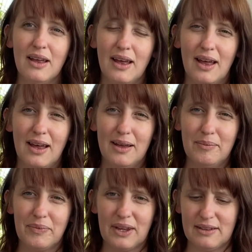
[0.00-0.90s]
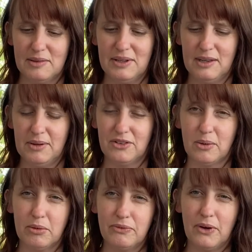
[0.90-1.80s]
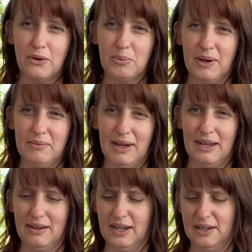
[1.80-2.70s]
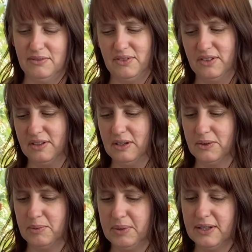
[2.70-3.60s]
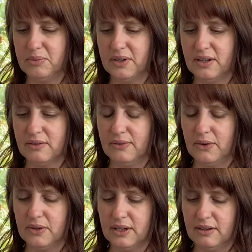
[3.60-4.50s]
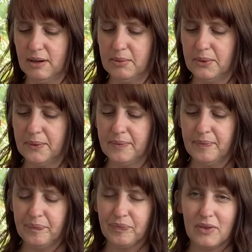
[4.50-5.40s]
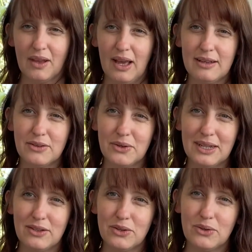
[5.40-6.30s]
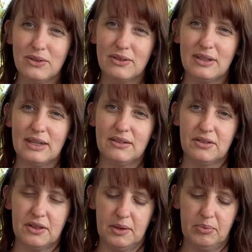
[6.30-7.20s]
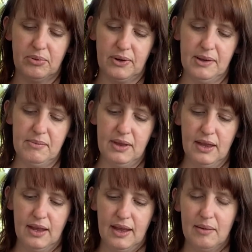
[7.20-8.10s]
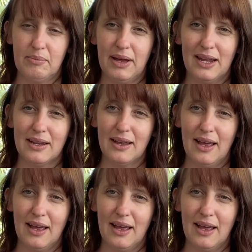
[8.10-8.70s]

because it's meant to be triple fold, but mine kind of just looks best when it's folded double. I still need to stitch the brim, but